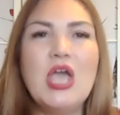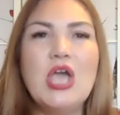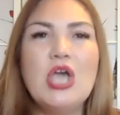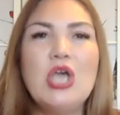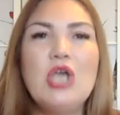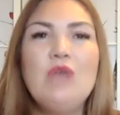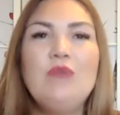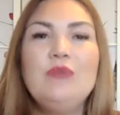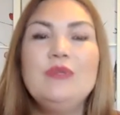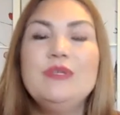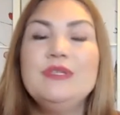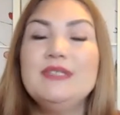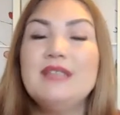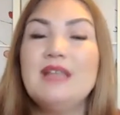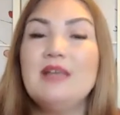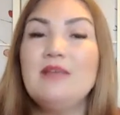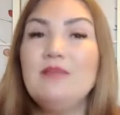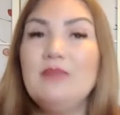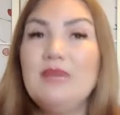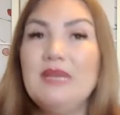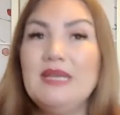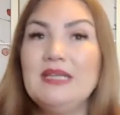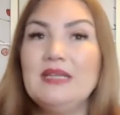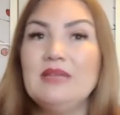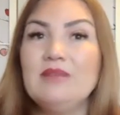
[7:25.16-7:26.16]
Humans are
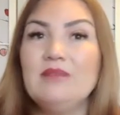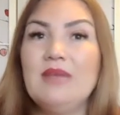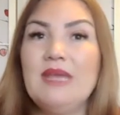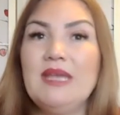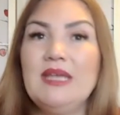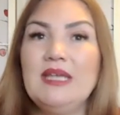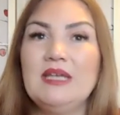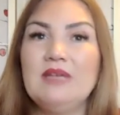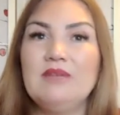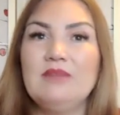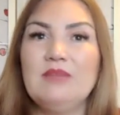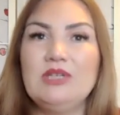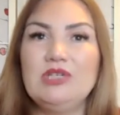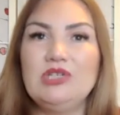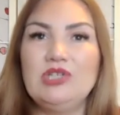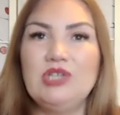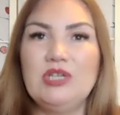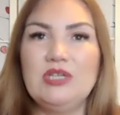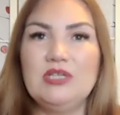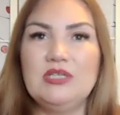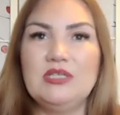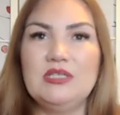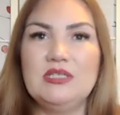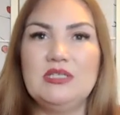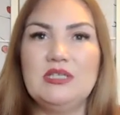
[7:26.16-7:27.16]
meaning making
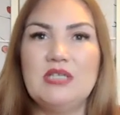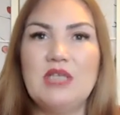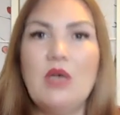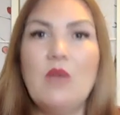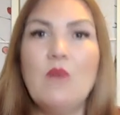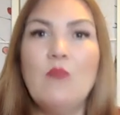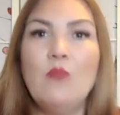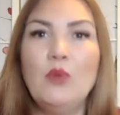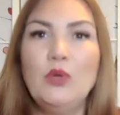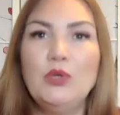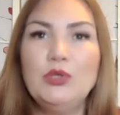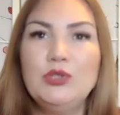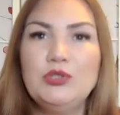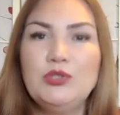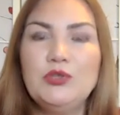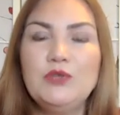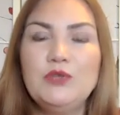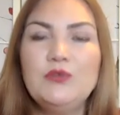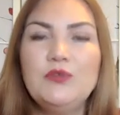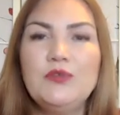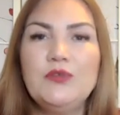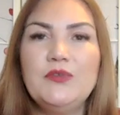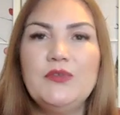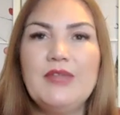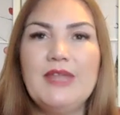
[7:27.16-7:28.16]
machines. Most of
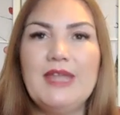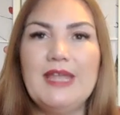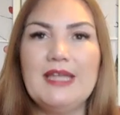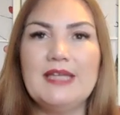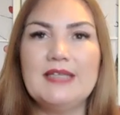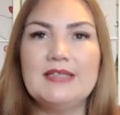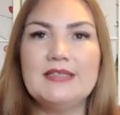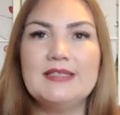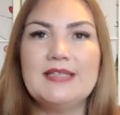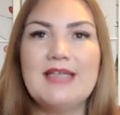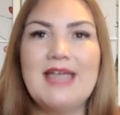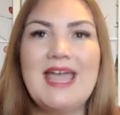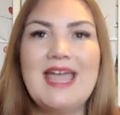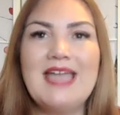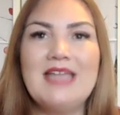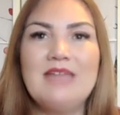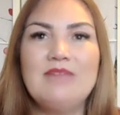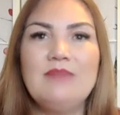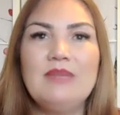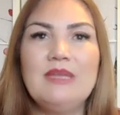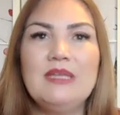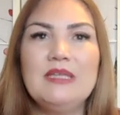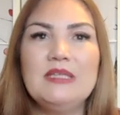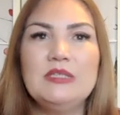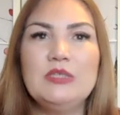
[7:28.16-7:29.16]
the things that have
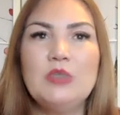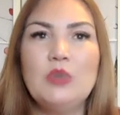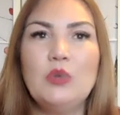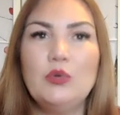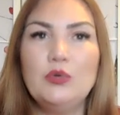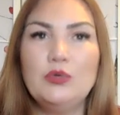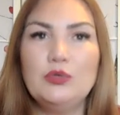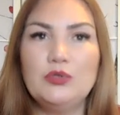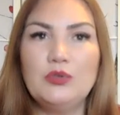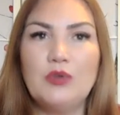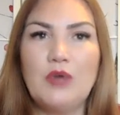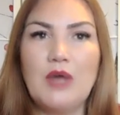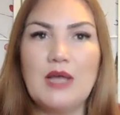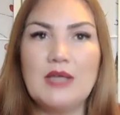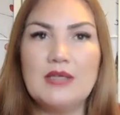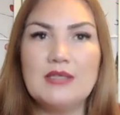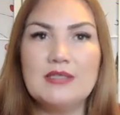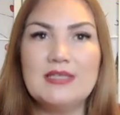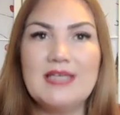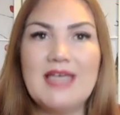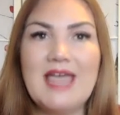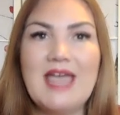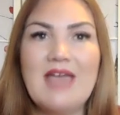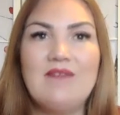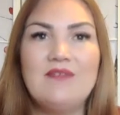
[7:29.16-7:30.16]
been taught to
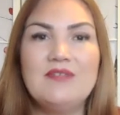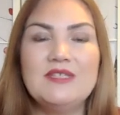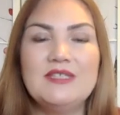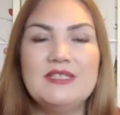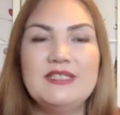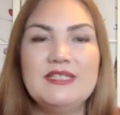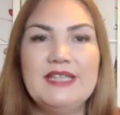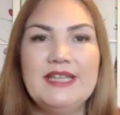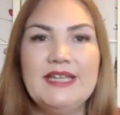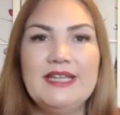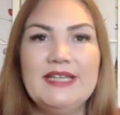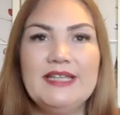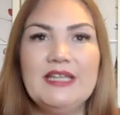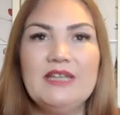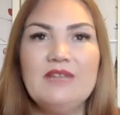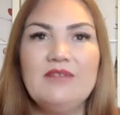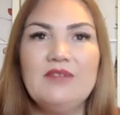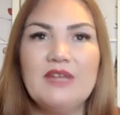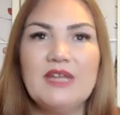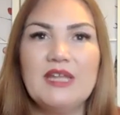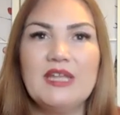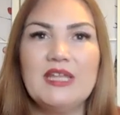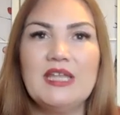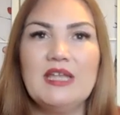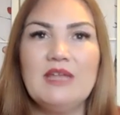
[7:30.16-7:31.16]
us have
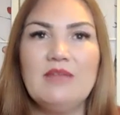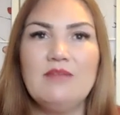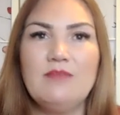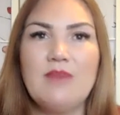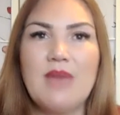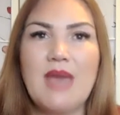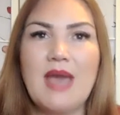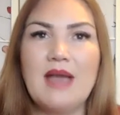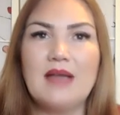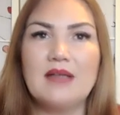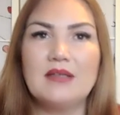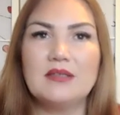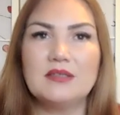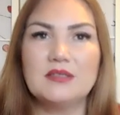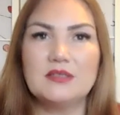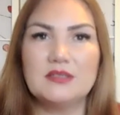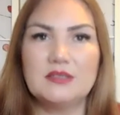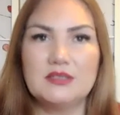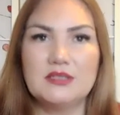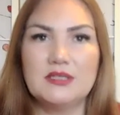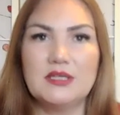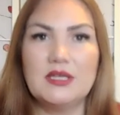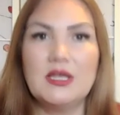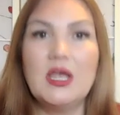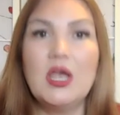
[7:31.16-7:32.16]
significant
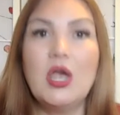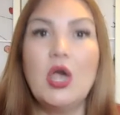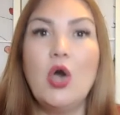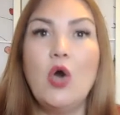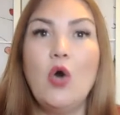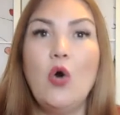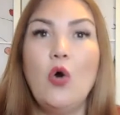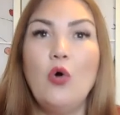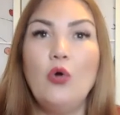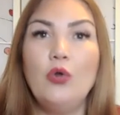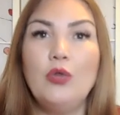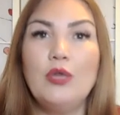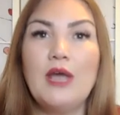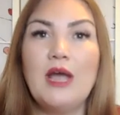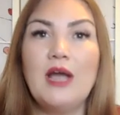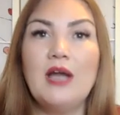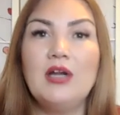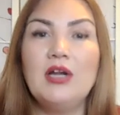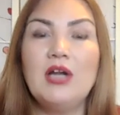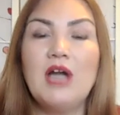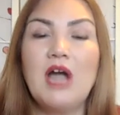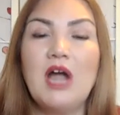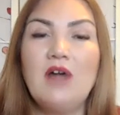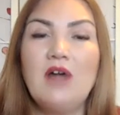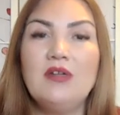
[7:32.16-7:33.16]
impacts on our
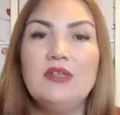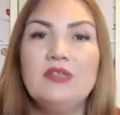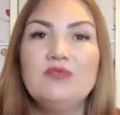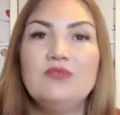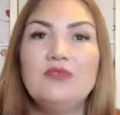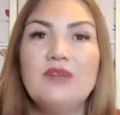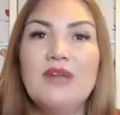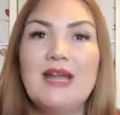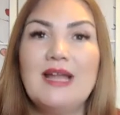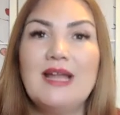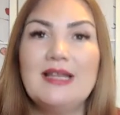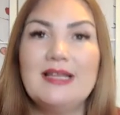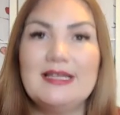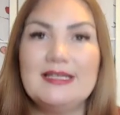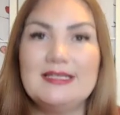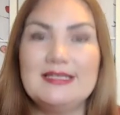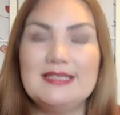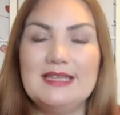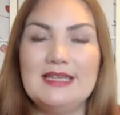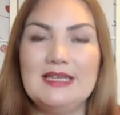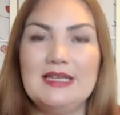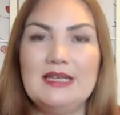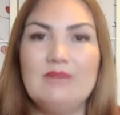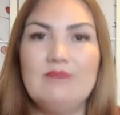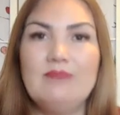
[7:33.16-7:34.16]
current
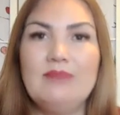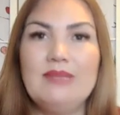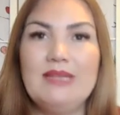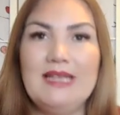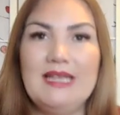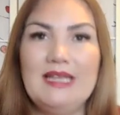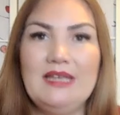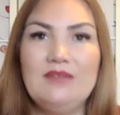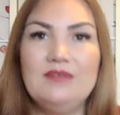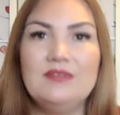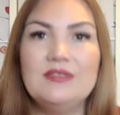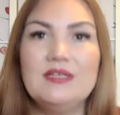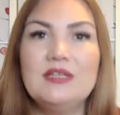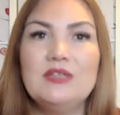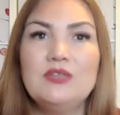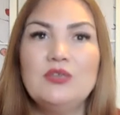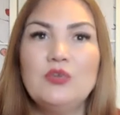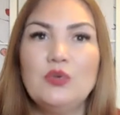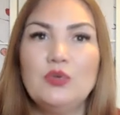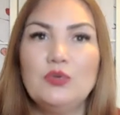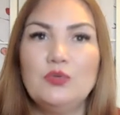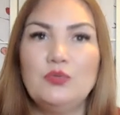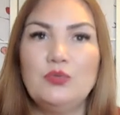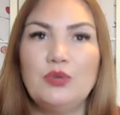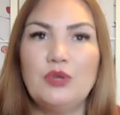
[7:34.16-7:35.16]
reality, beliefs, and
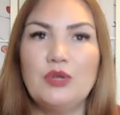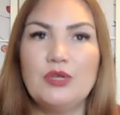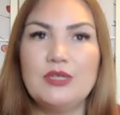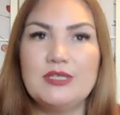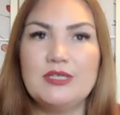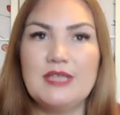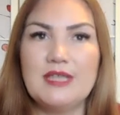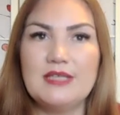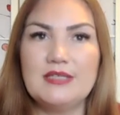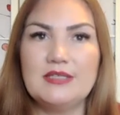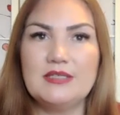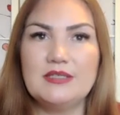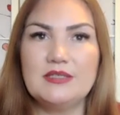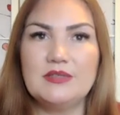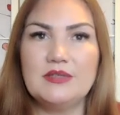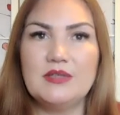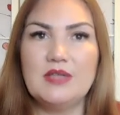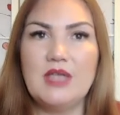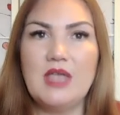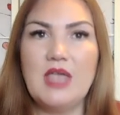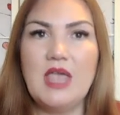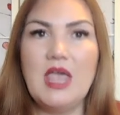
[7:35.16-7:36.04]
thought process.